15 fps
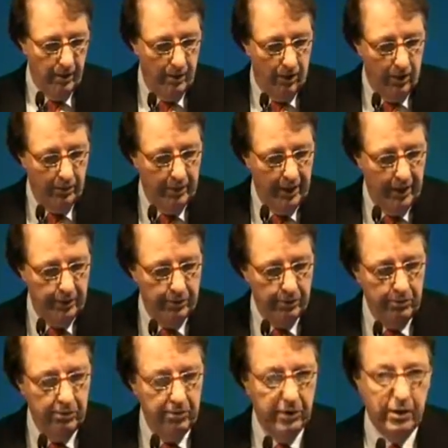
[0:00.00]
All the way
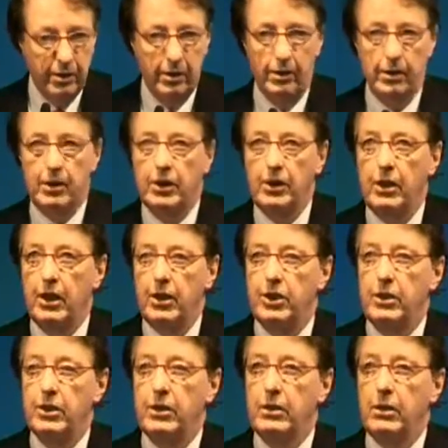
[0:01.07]
through to
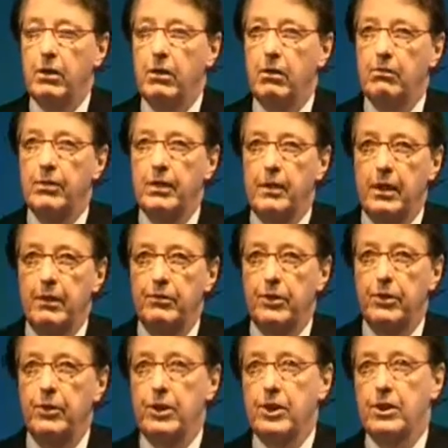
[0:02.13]
discussions of, if
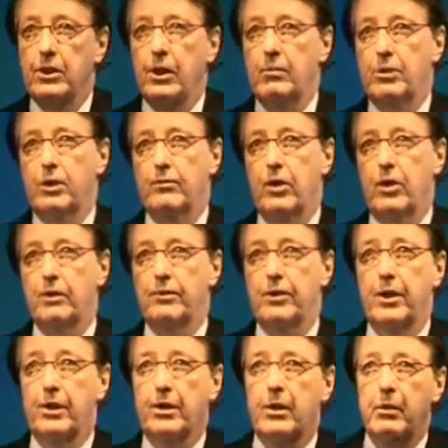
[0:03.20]
you're going to start
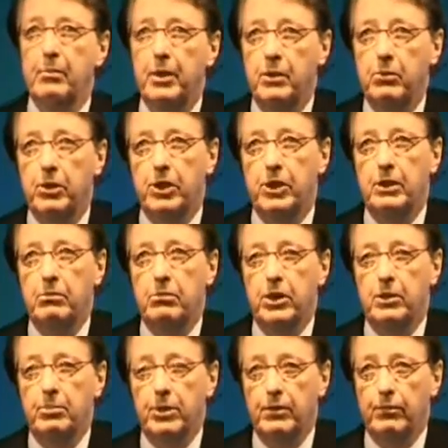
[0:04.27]
bisphosphonate therapy, which
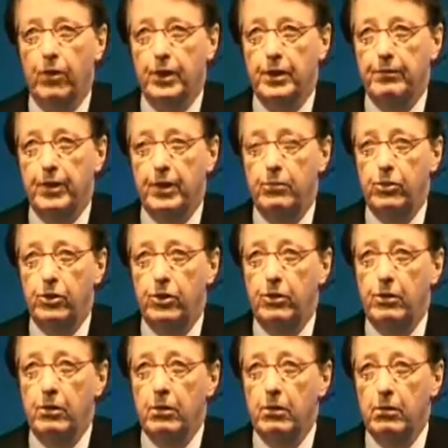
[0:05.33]
bisphosphonate would
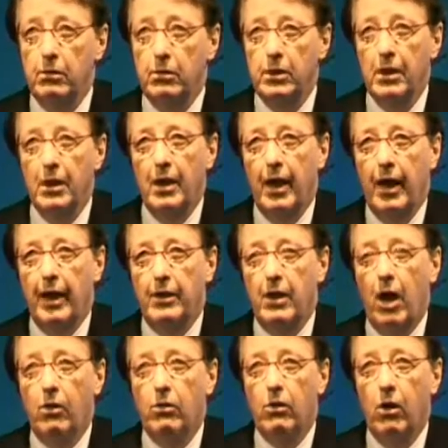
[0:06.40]
you use, and
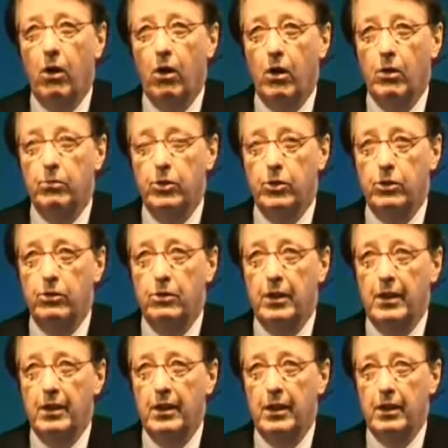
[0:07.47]
how long would you
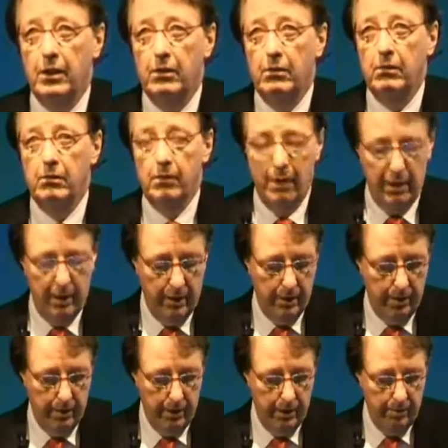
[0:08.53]
continue
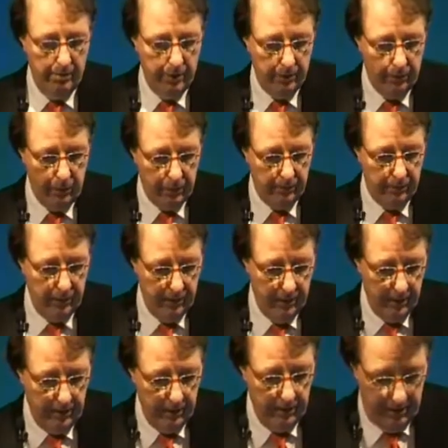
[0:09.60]
the bisphosphonate
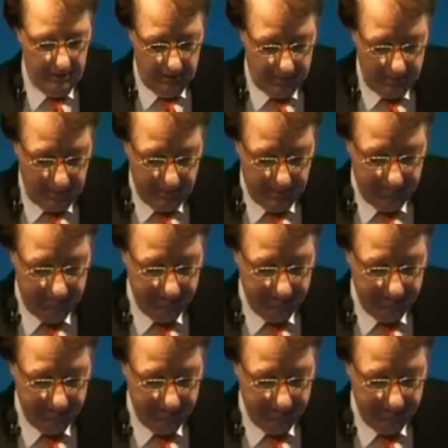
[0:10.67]
therapy.